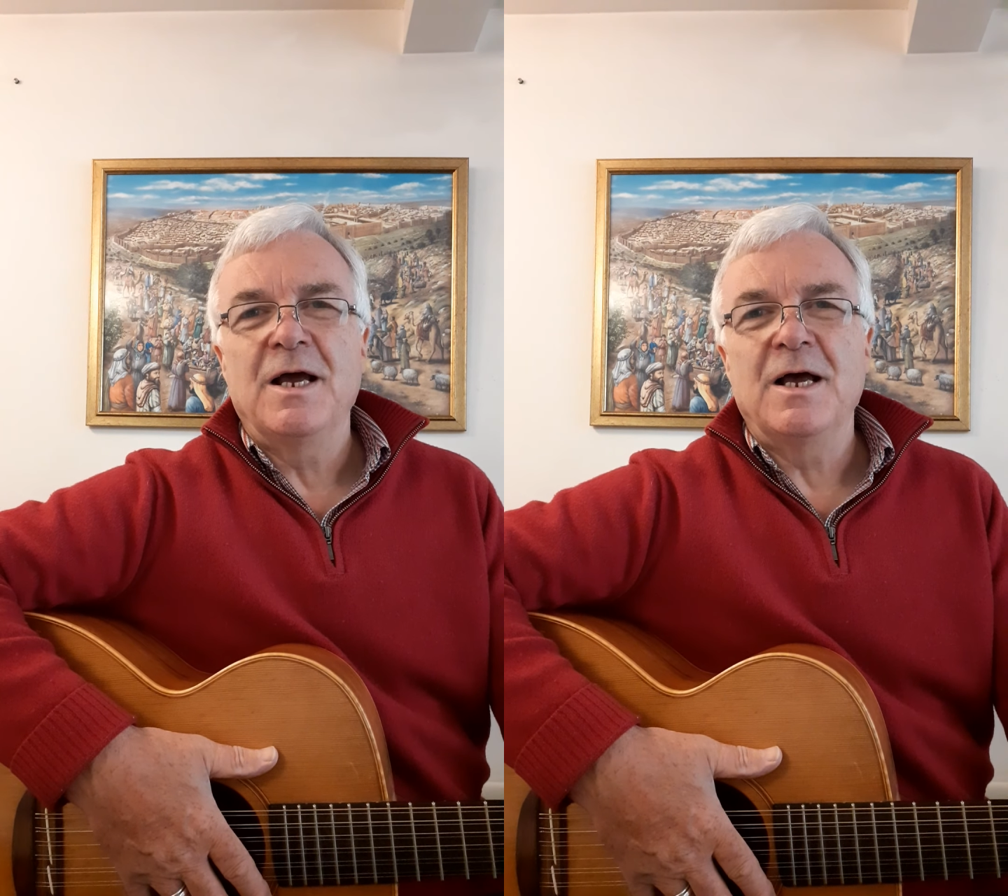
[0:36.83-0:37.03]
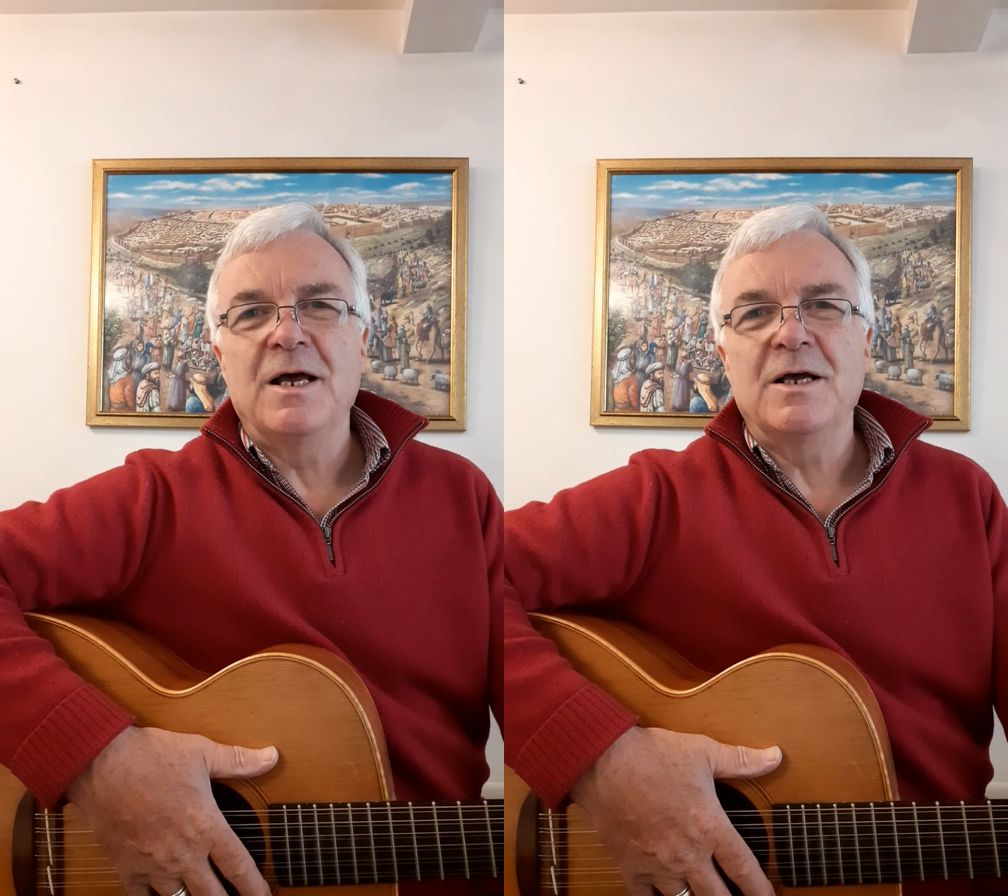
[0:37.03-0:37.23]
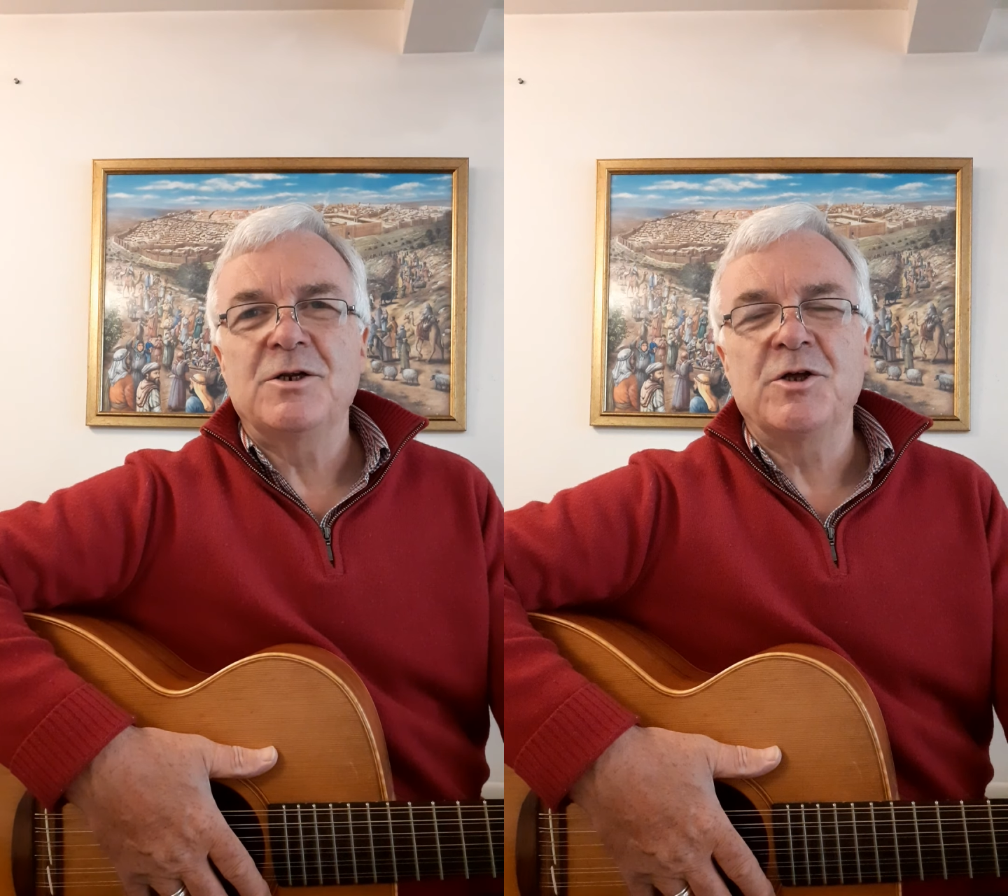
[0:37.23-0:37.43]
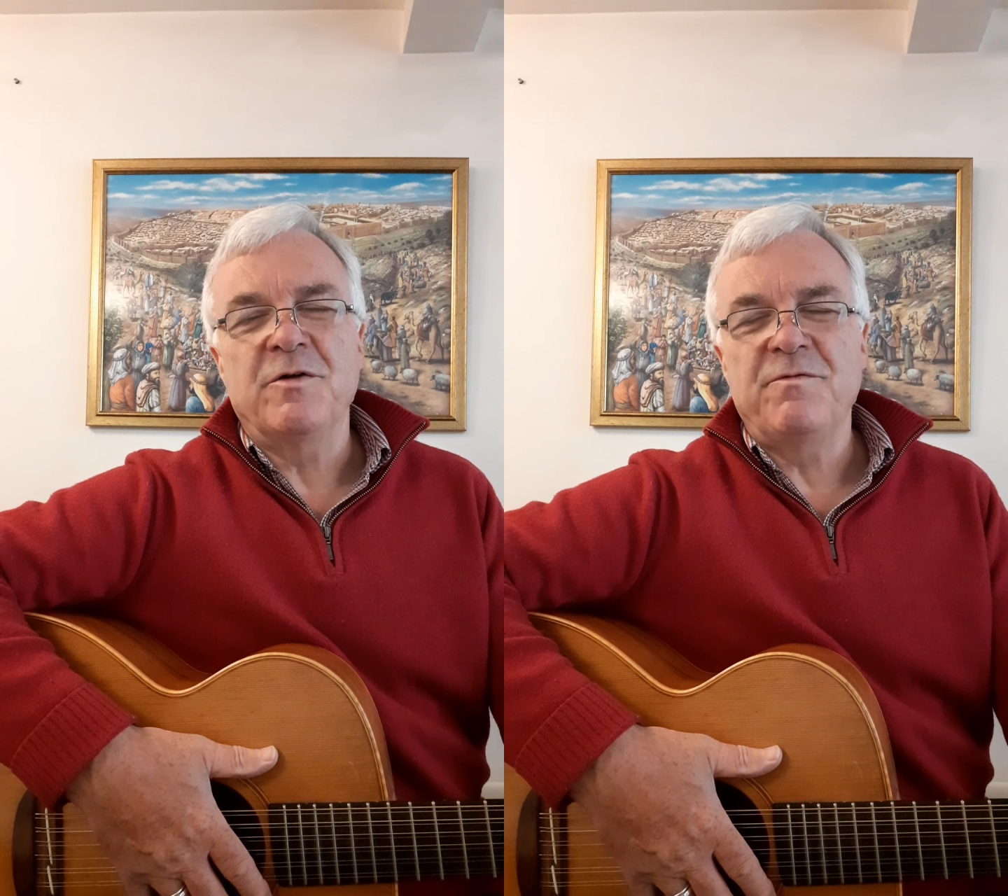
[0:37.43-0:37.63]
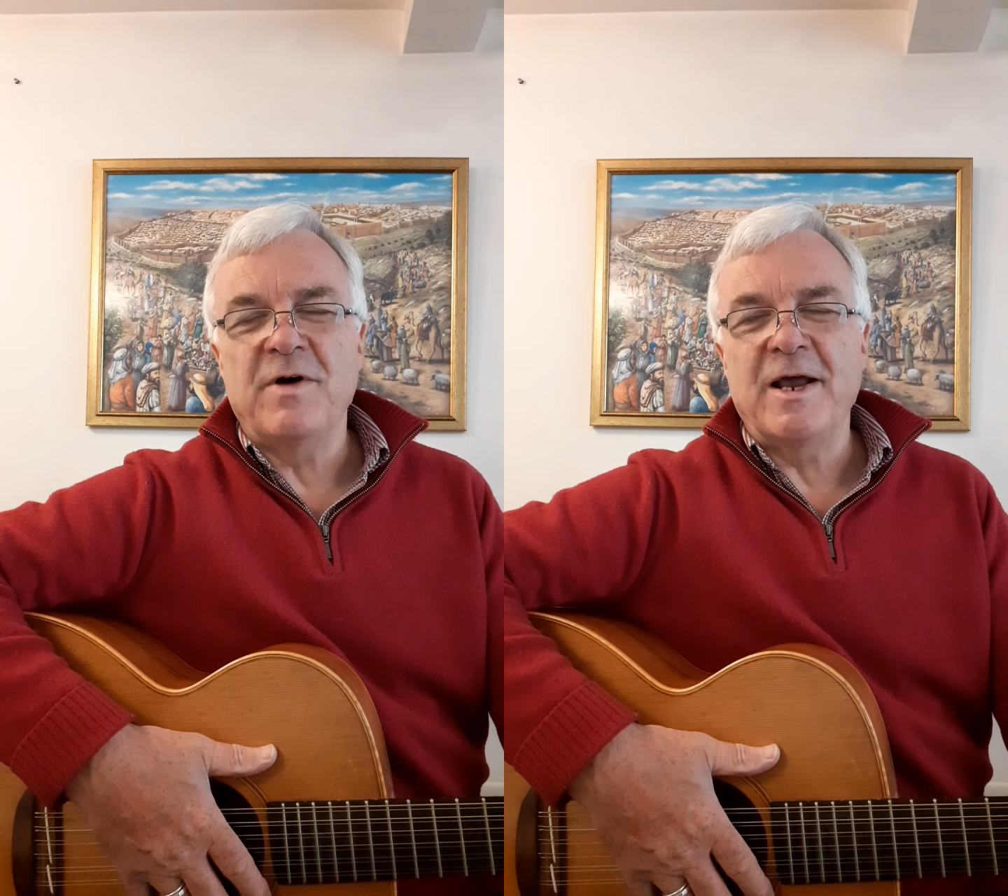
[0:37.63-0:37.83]
uh, to the
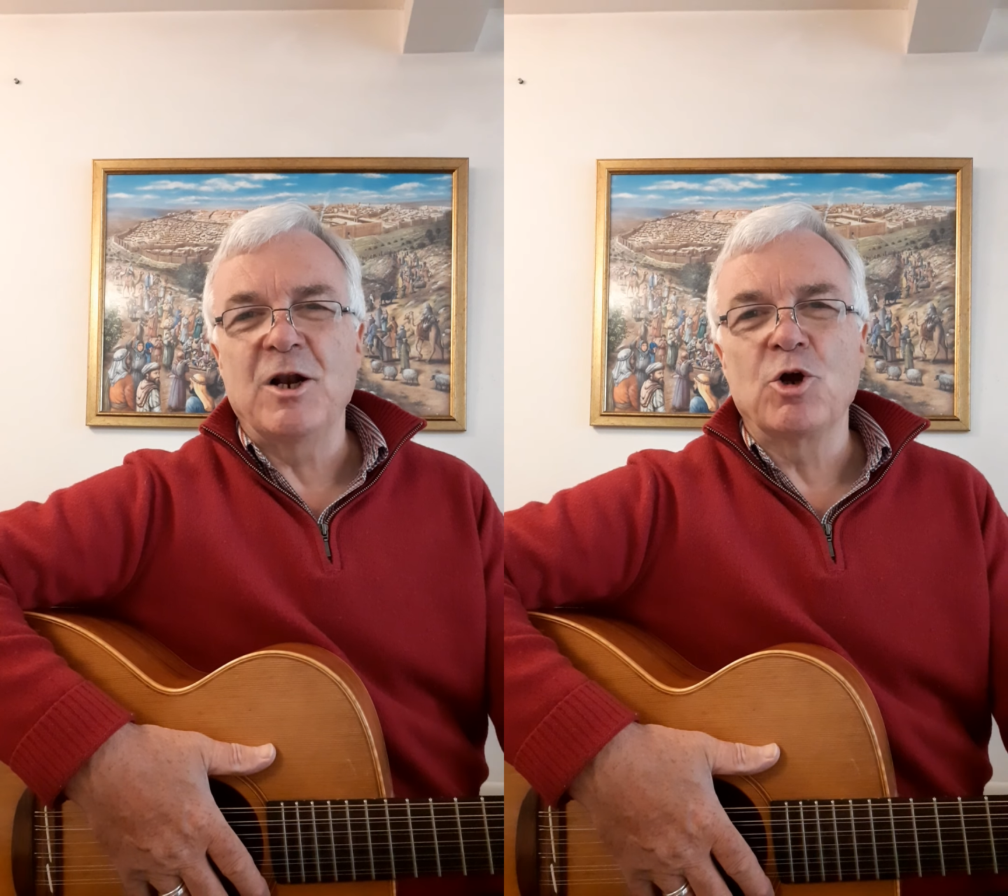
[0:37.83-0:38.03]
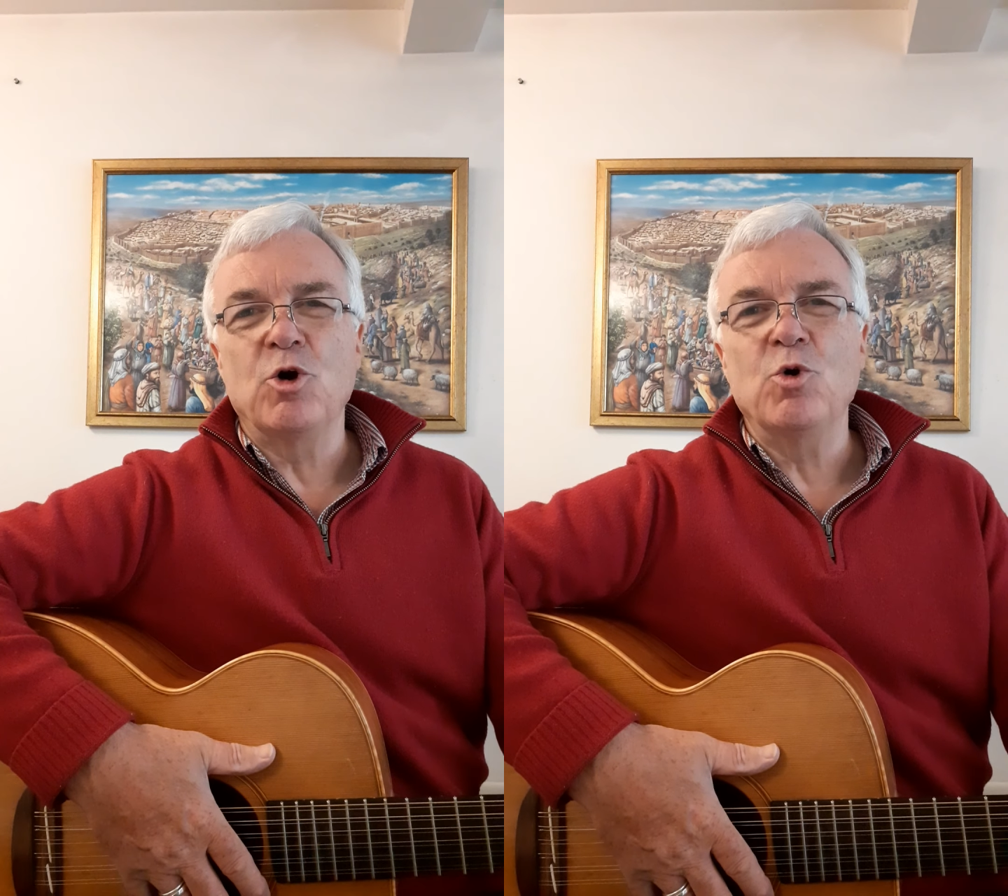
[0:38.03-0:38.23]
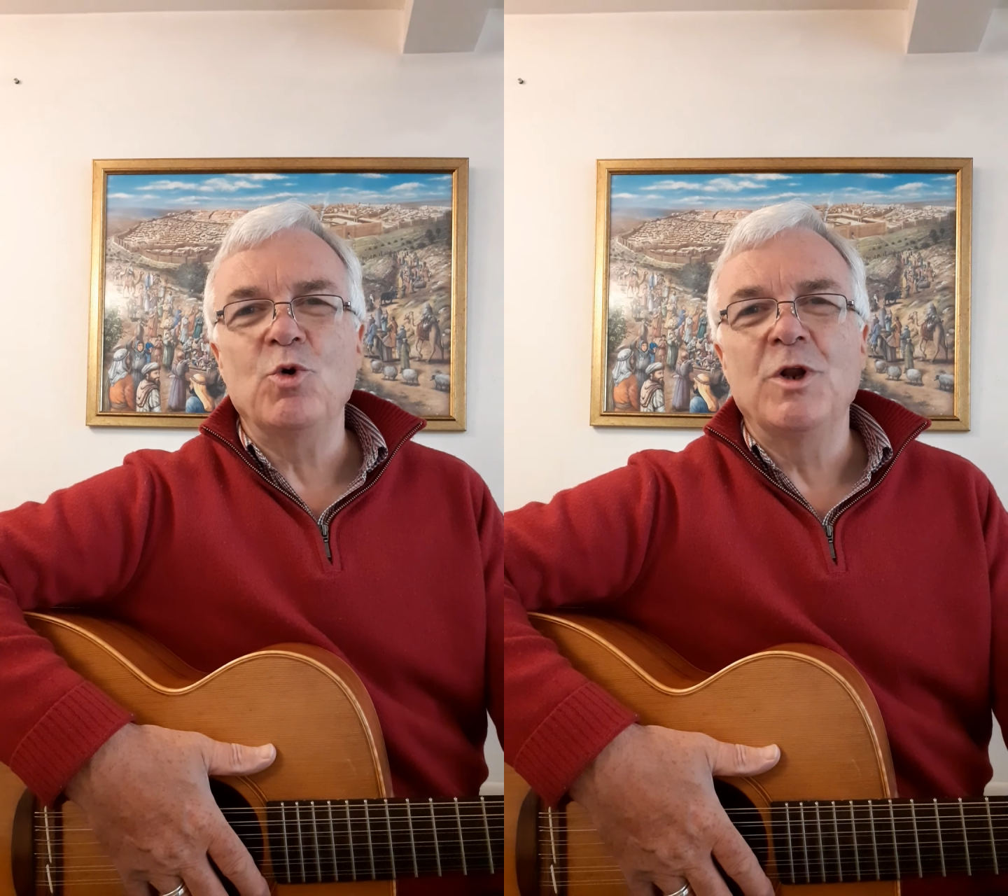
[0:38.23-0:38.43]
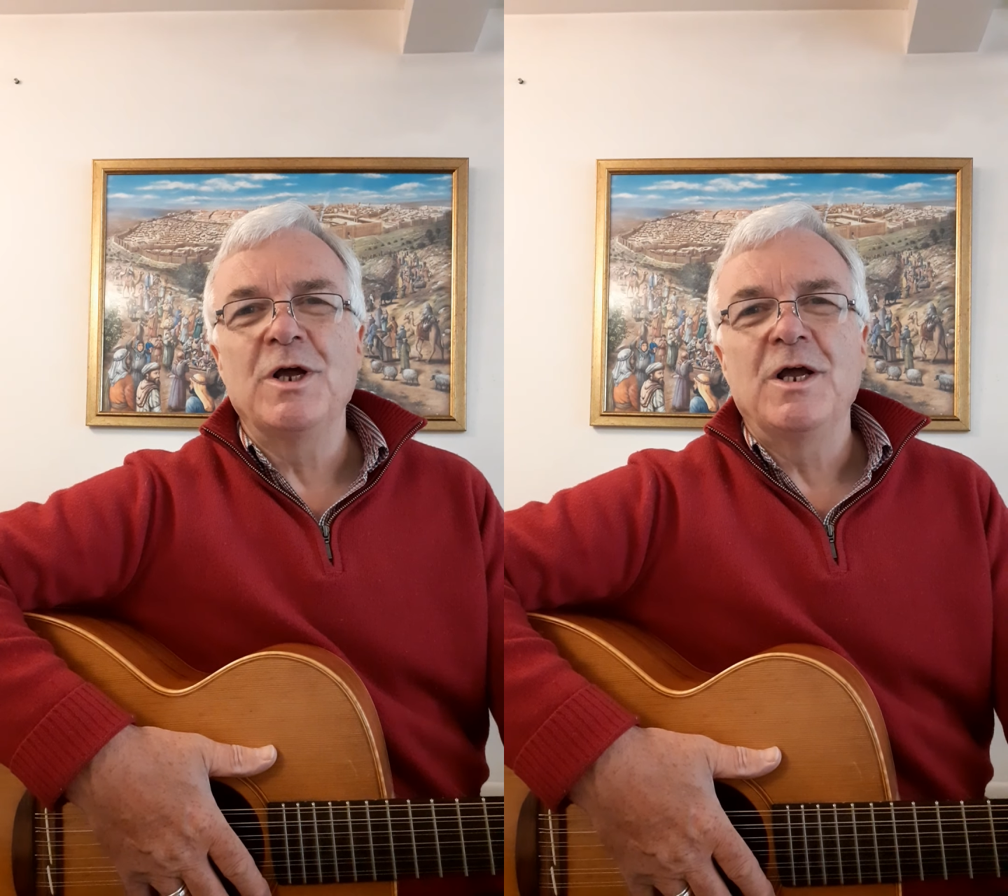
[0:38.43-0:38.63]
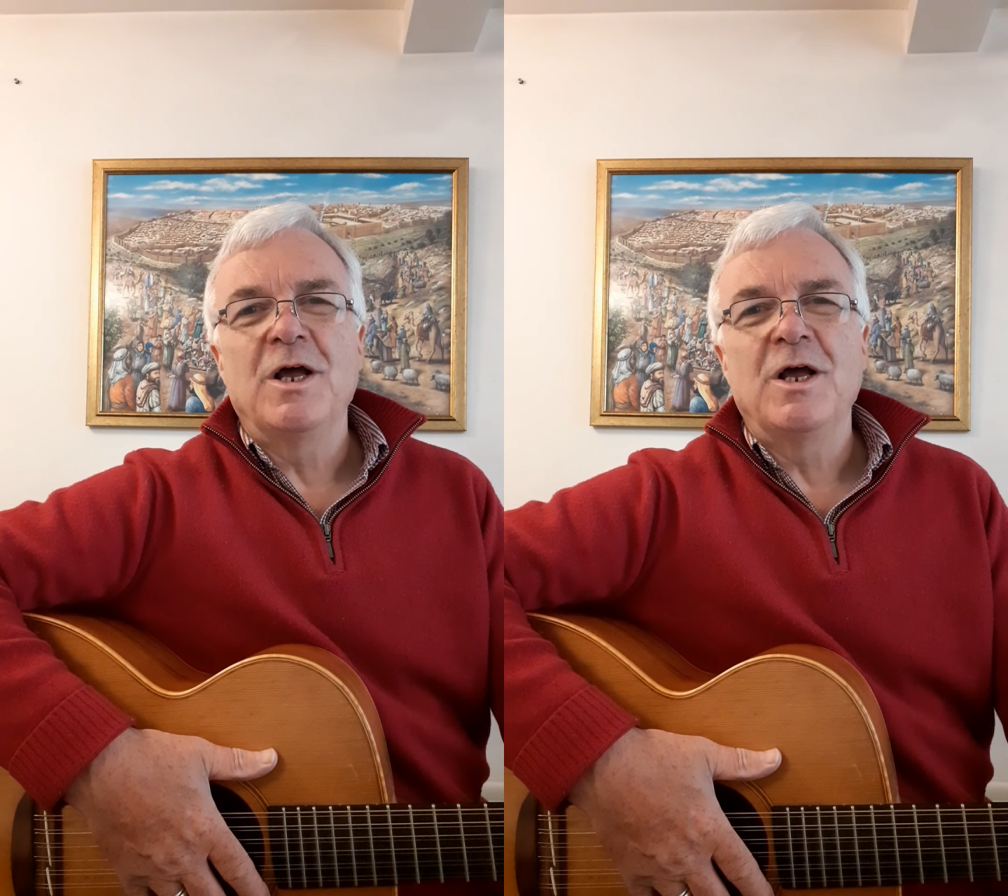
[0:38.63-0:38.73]
final goal